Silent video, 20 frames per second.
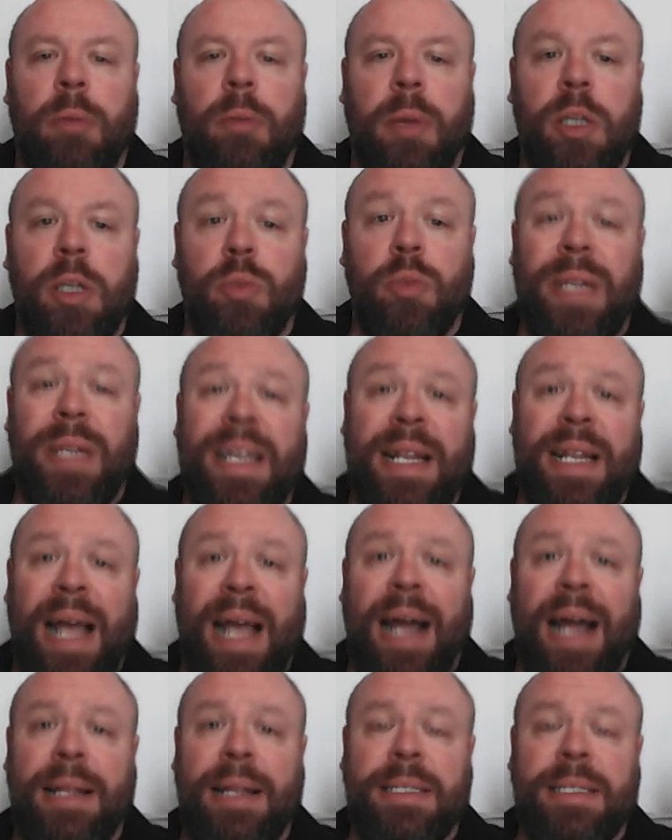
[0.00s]
because when you
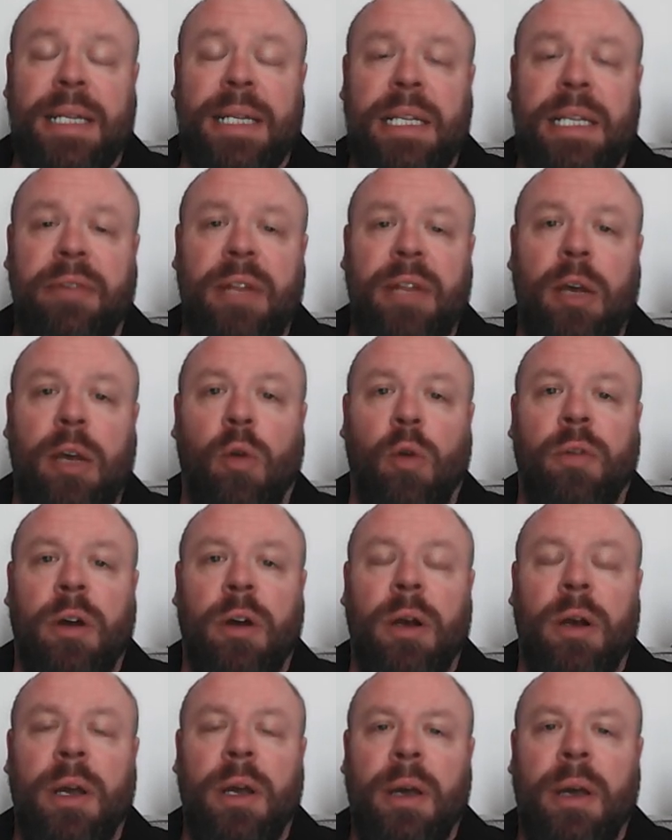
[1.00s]
enhance activity
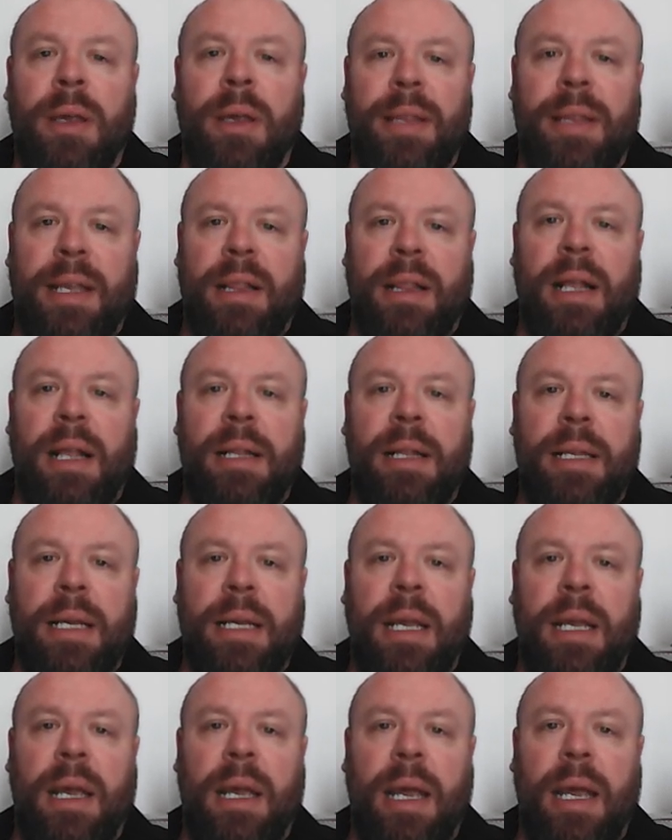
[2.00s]
over the
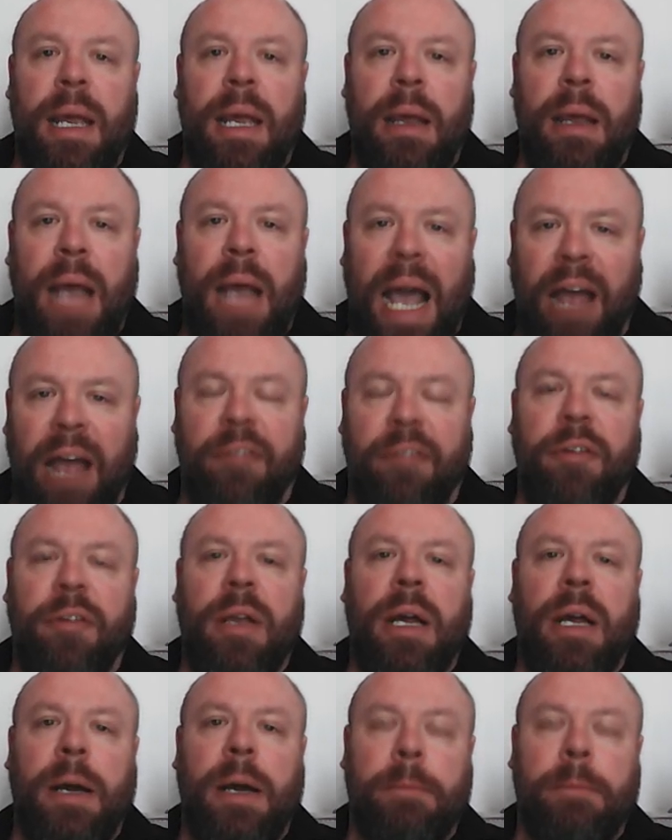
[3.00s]
Atlantic,
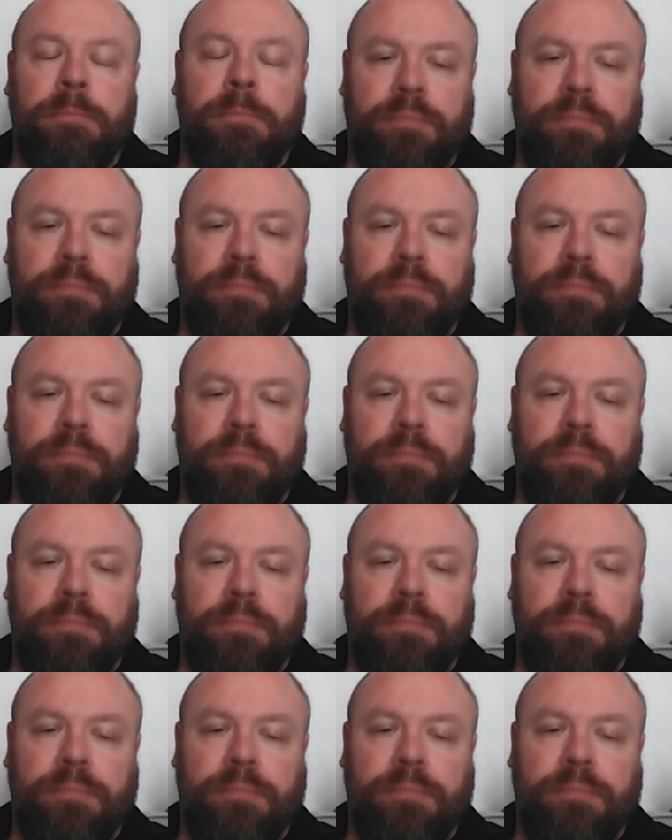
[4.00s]
Africa,